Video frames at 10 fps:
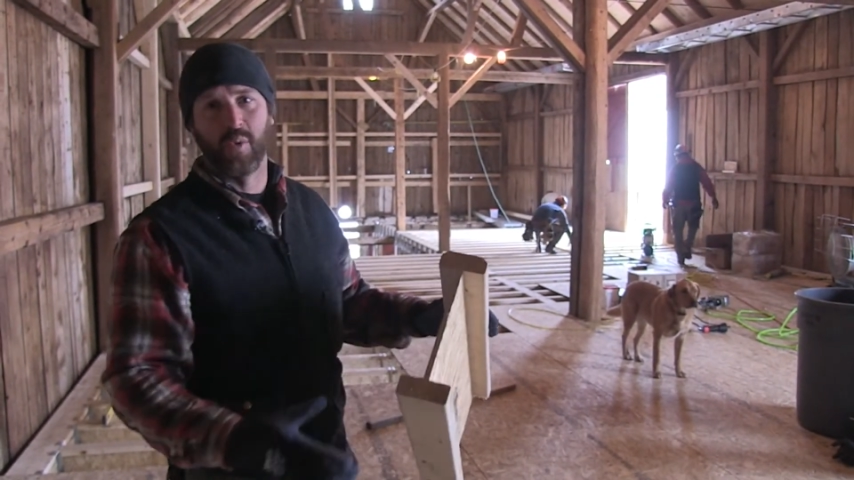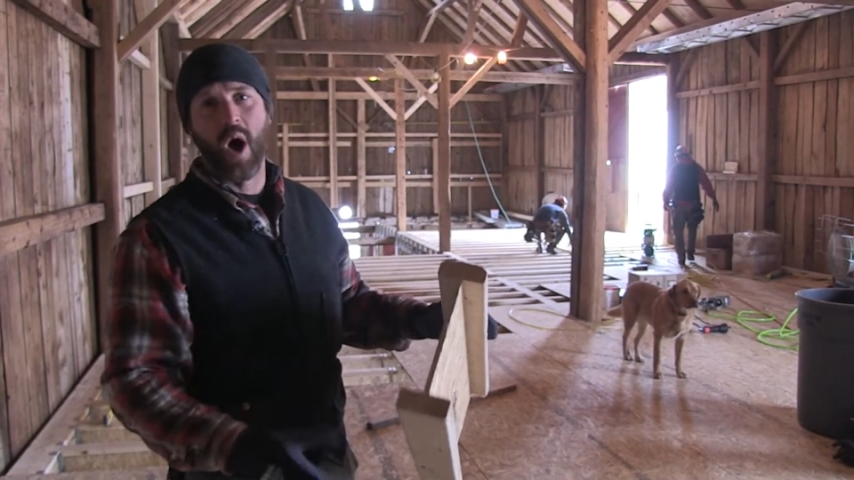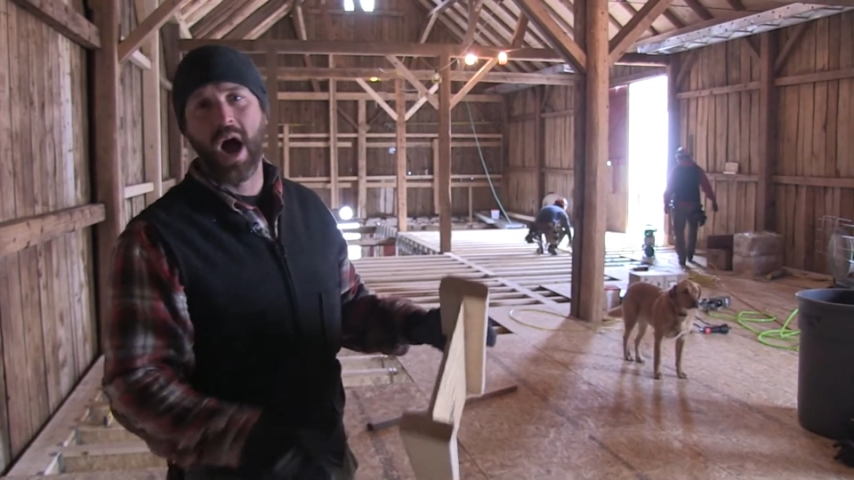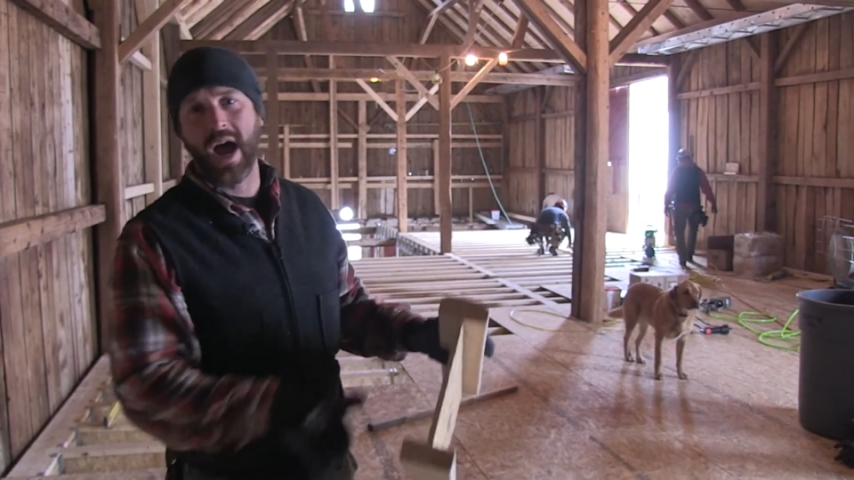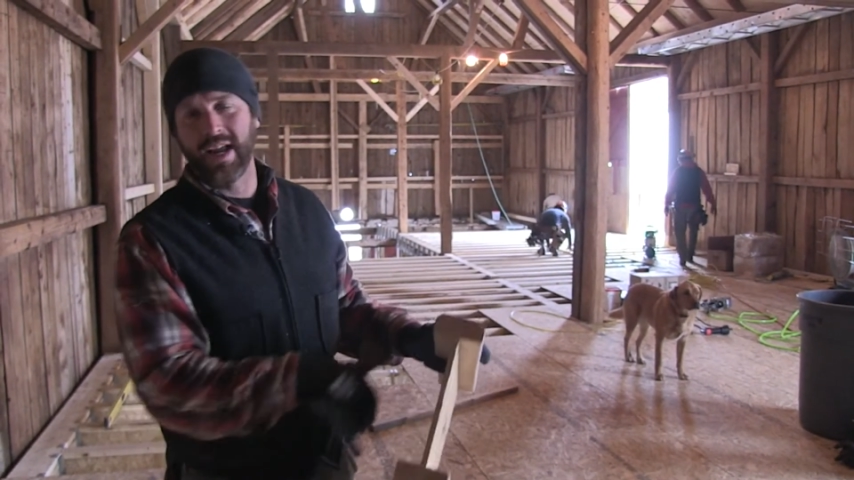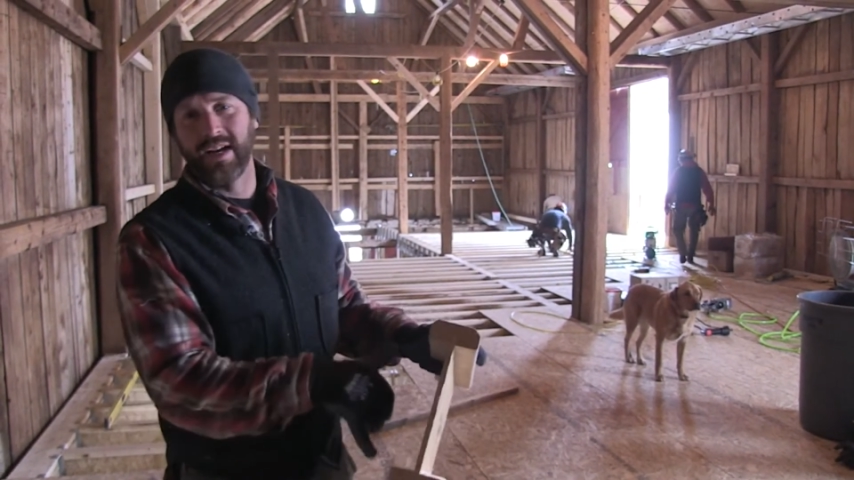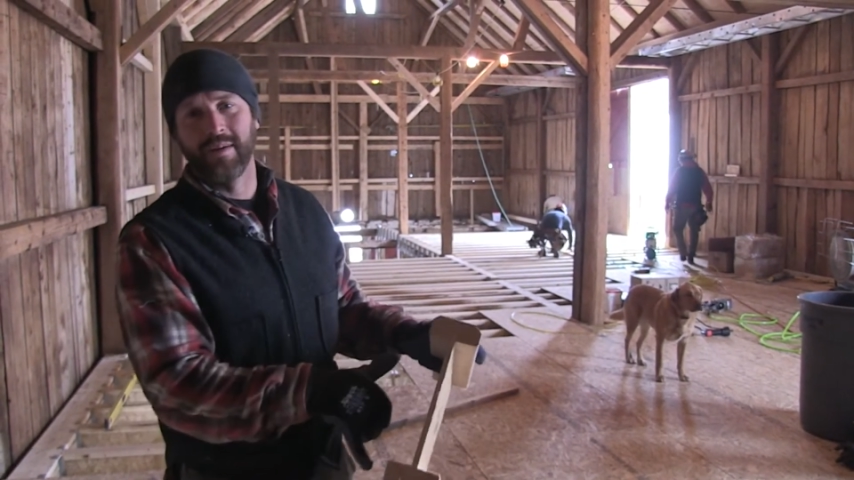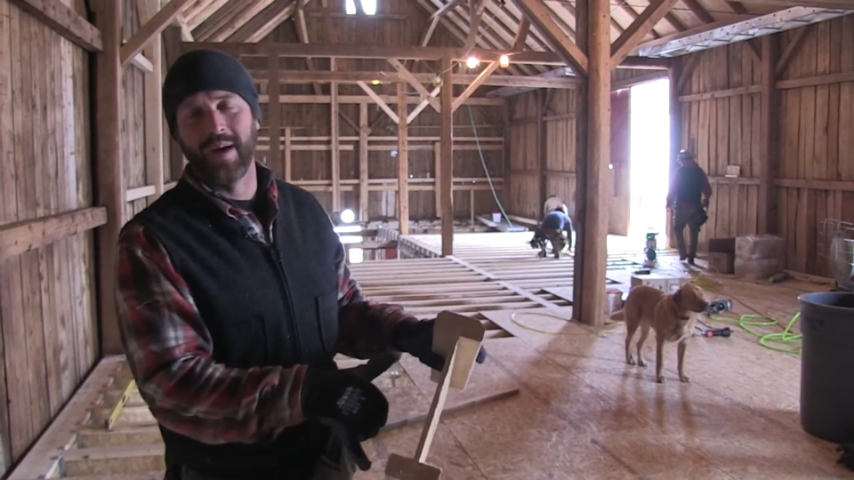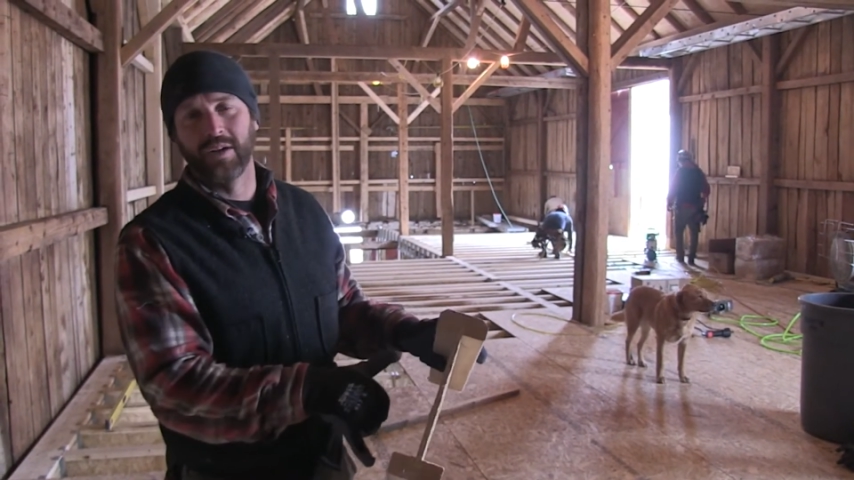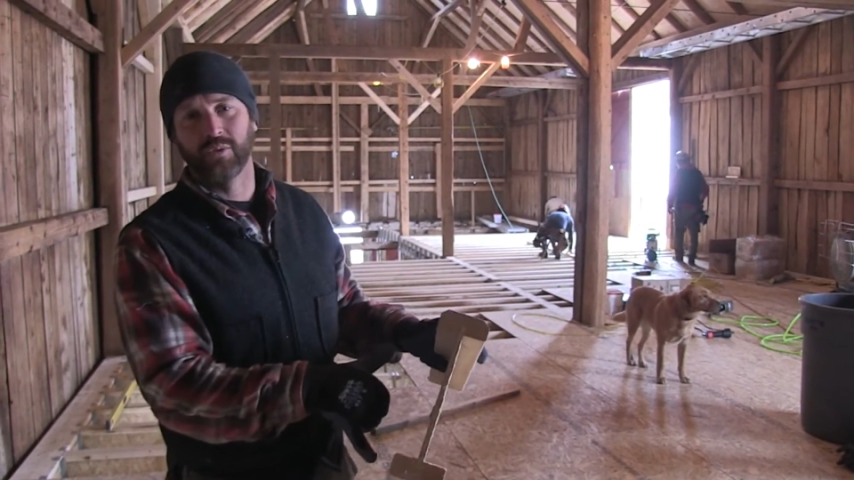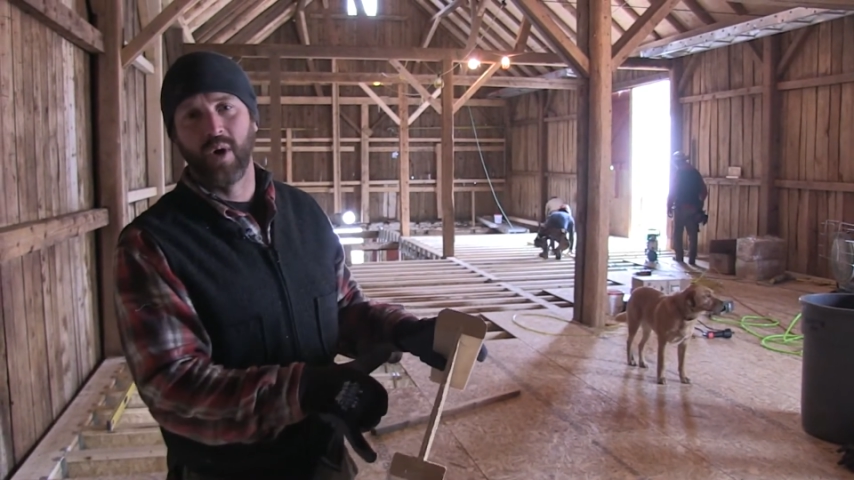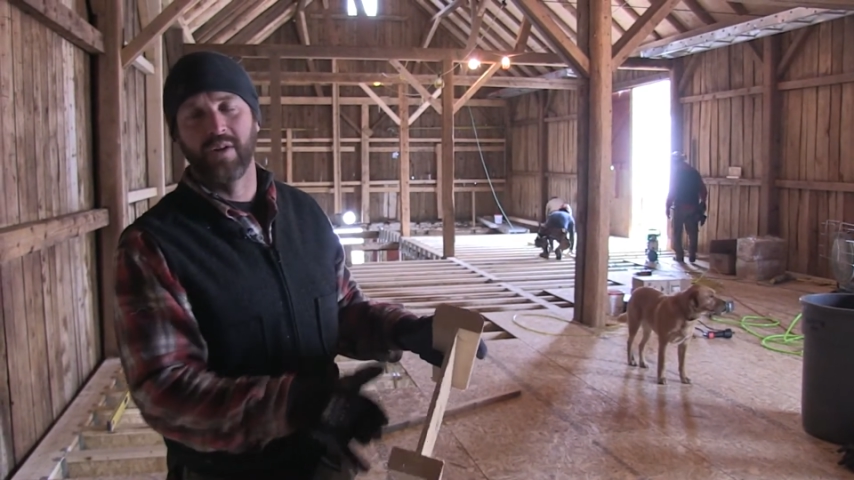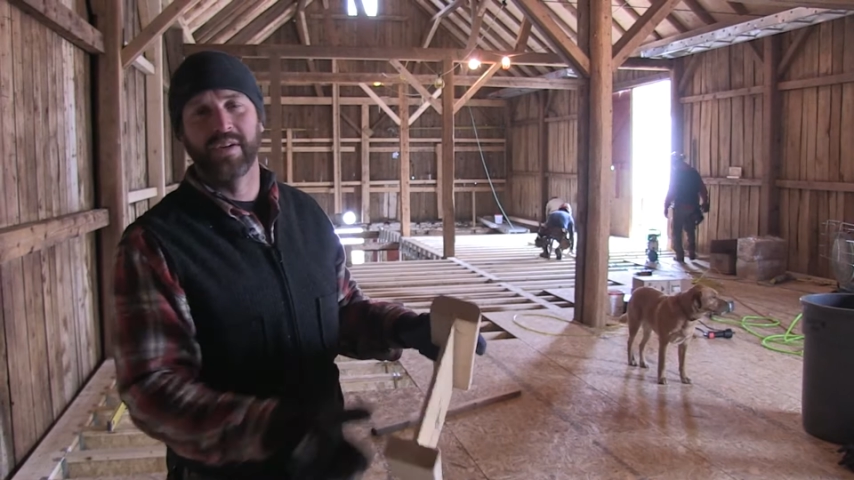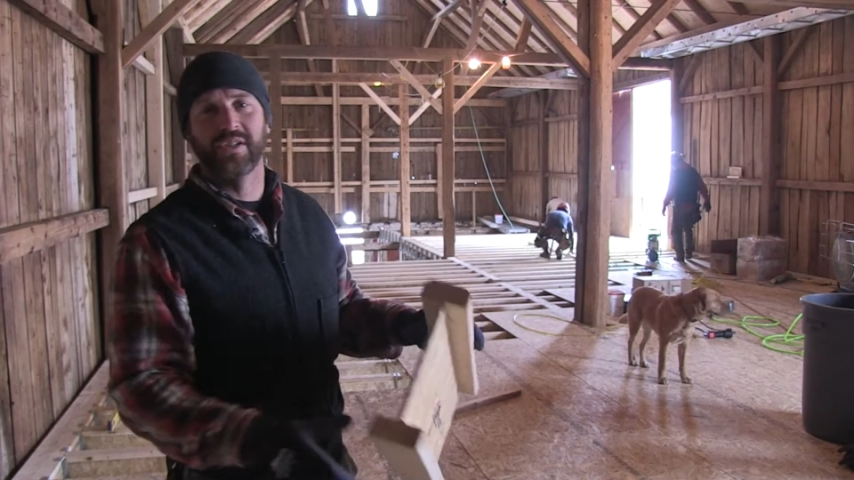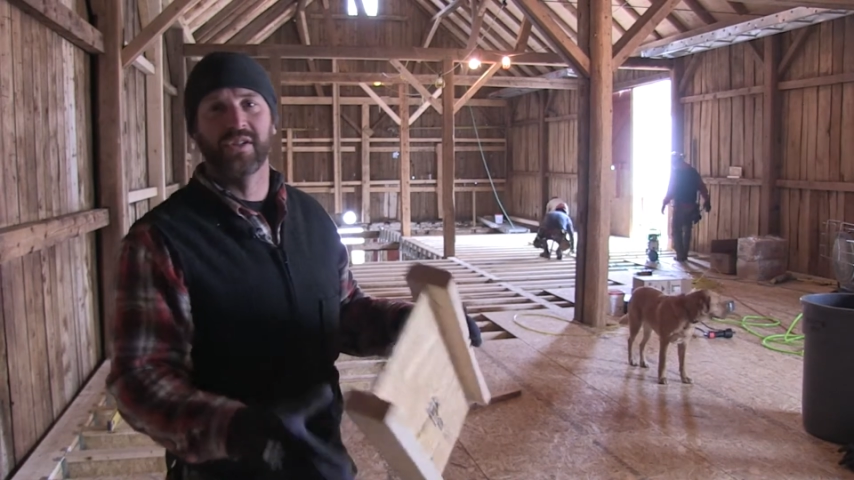wide and about
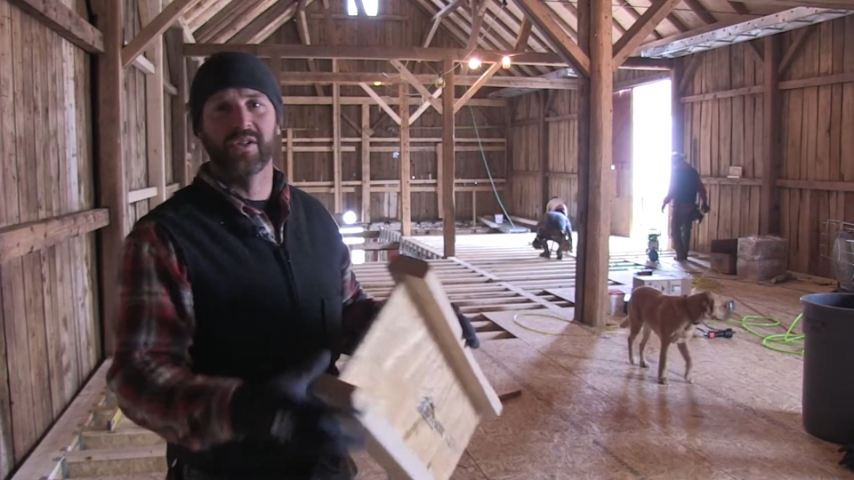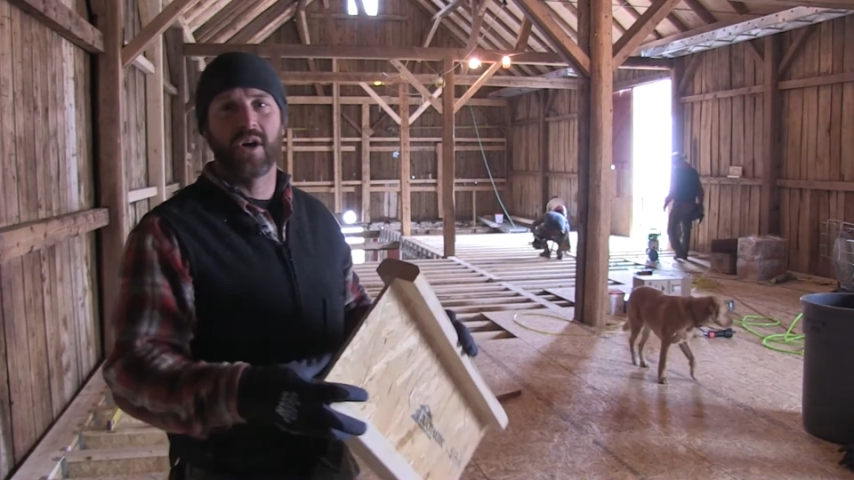12 inches